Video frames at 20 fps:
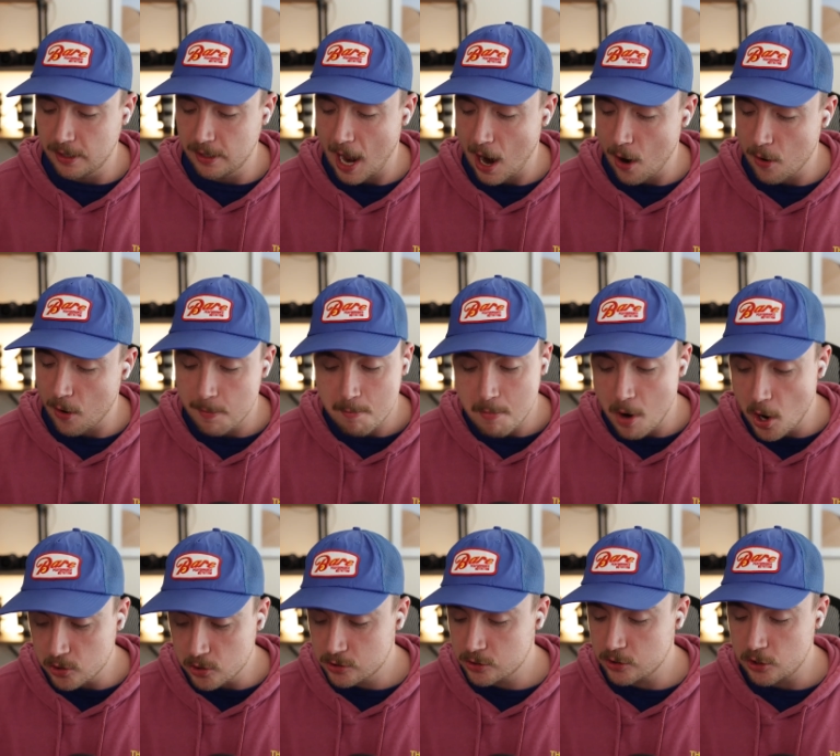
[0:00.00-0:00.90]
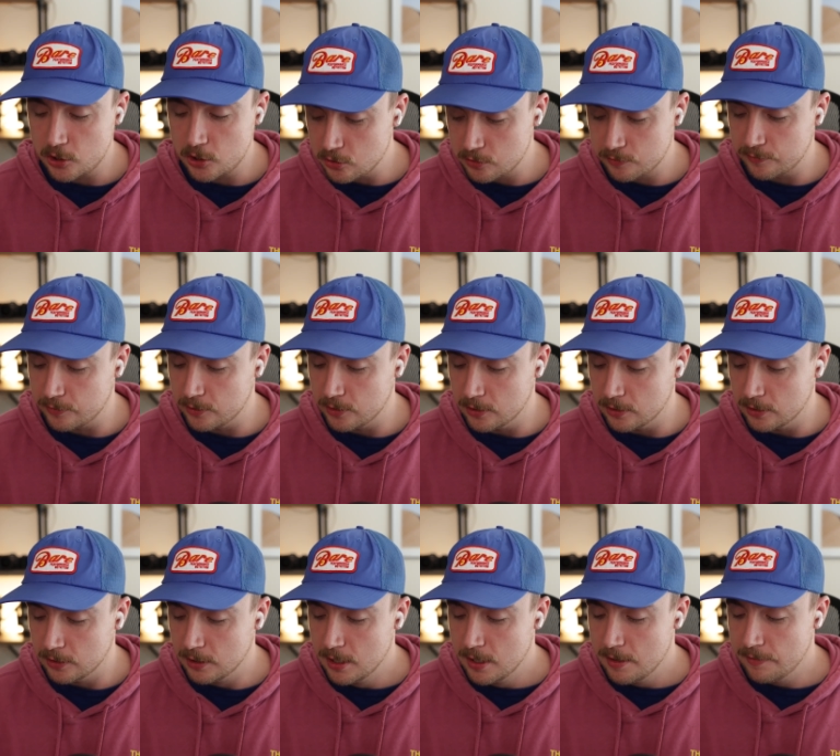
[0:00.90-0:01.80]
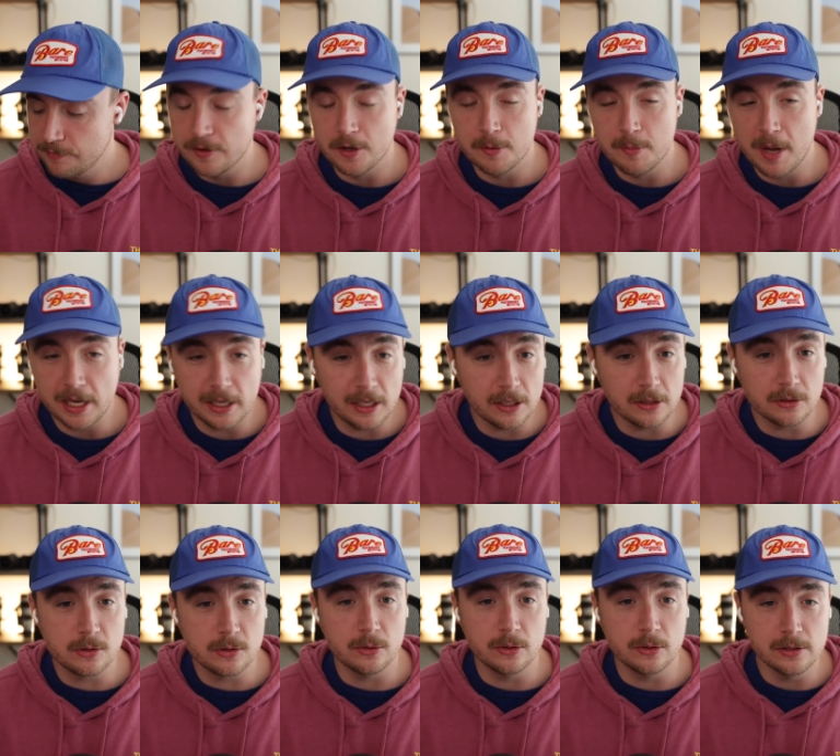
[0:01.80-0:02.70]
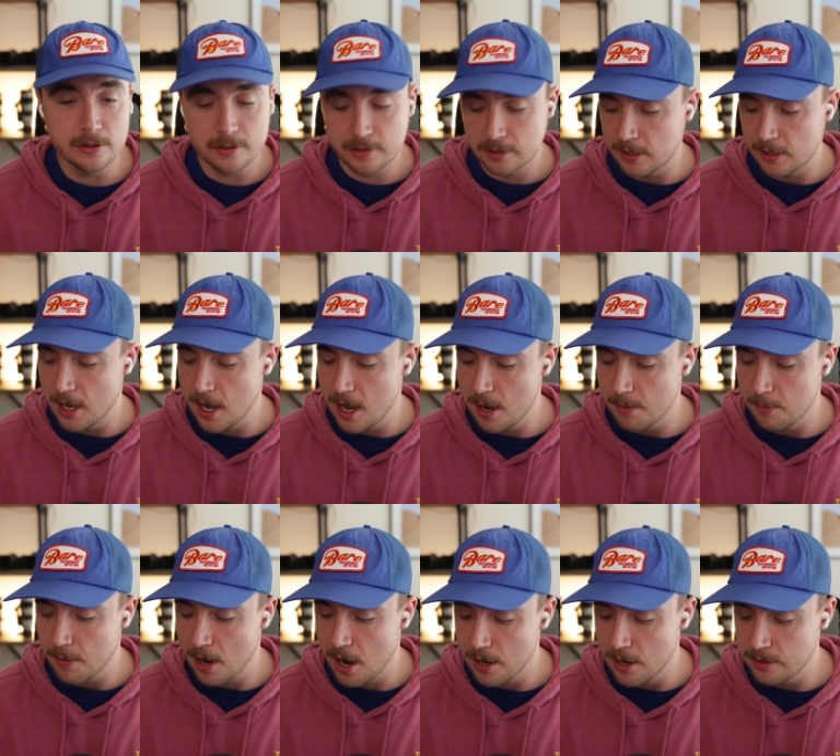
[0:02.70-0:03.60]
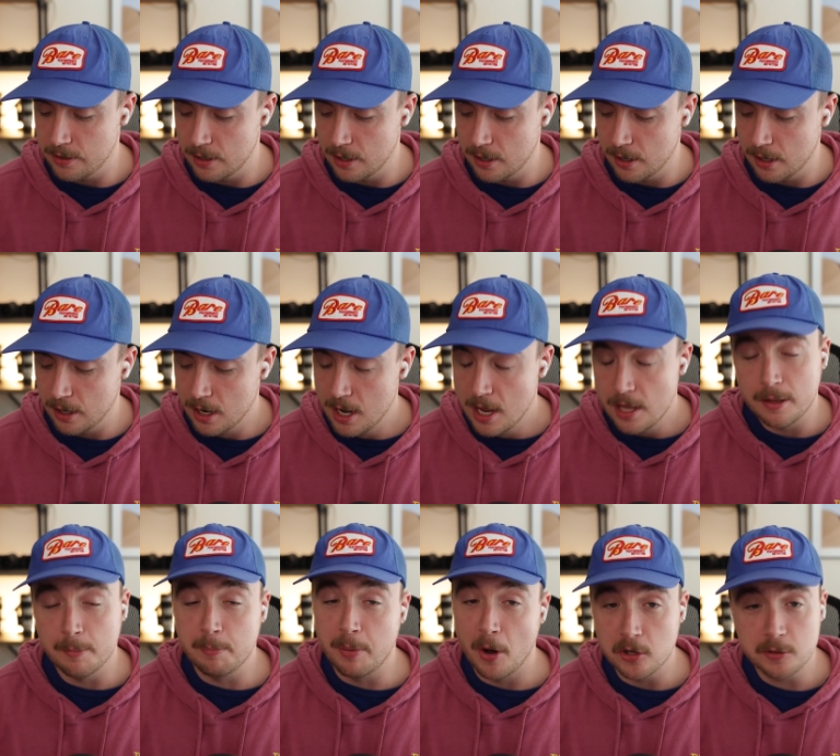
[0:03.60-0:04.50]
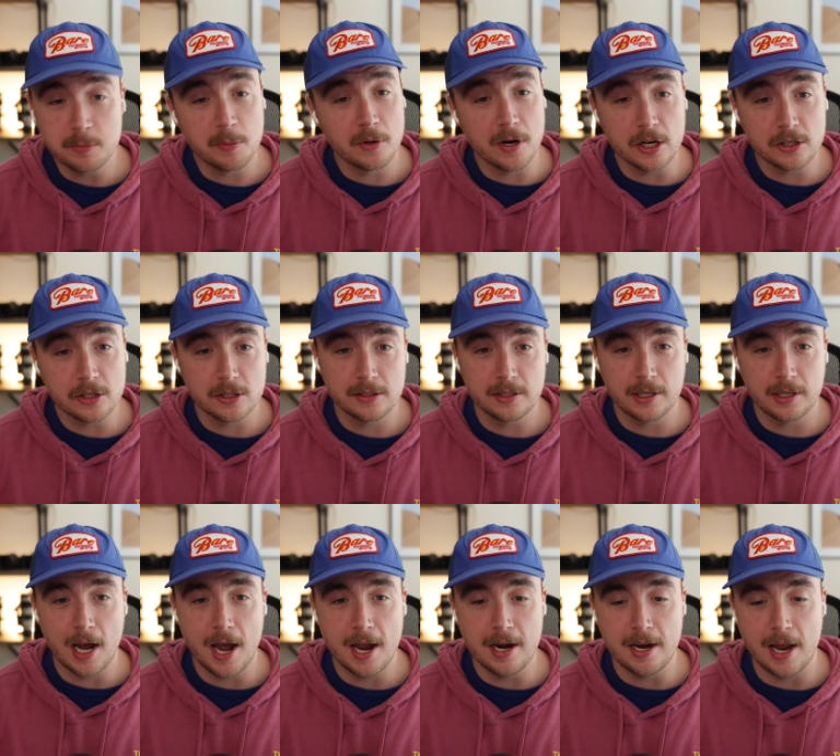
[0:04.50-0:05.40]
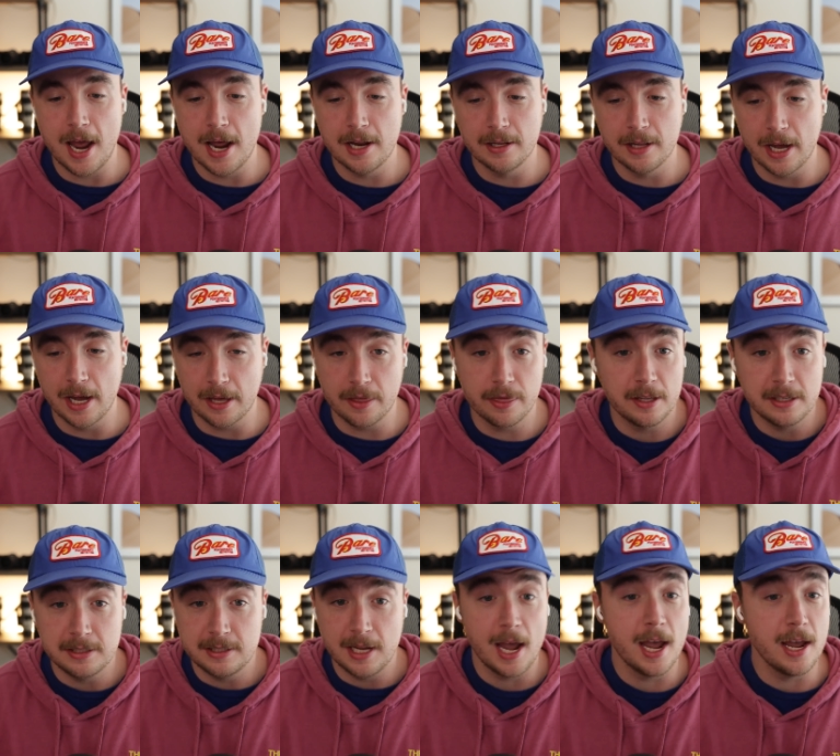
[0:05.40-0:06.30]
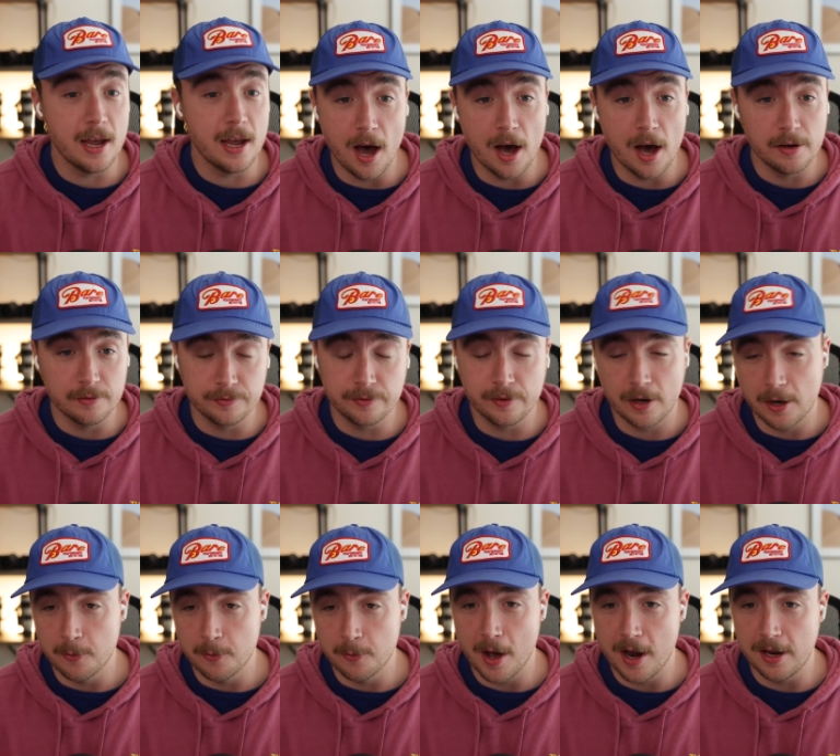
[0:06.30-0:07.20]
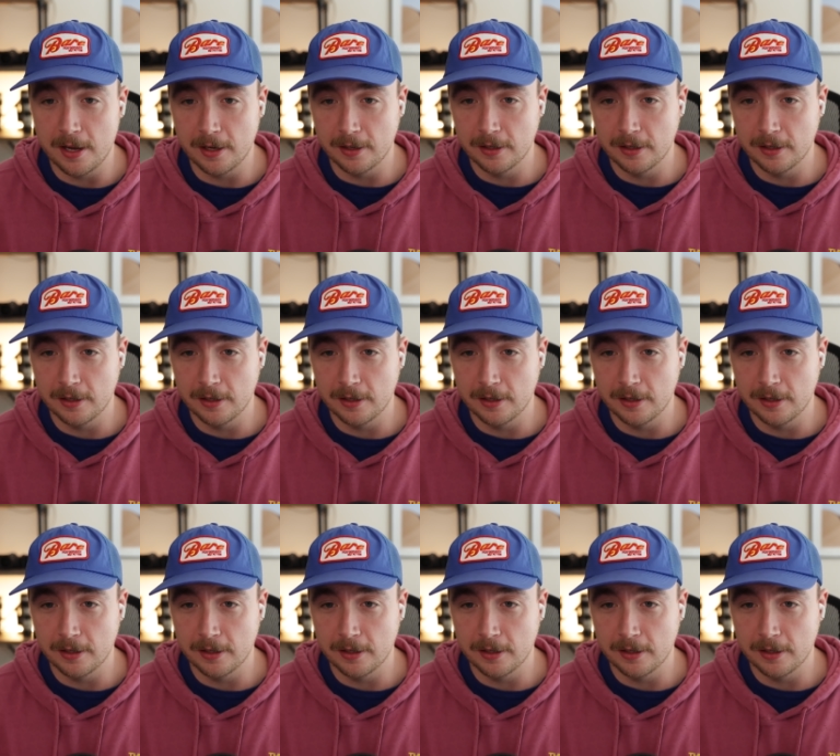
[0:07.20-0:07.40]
our most useful filmmaking tools um, on the the post production side and like the day of a wedding,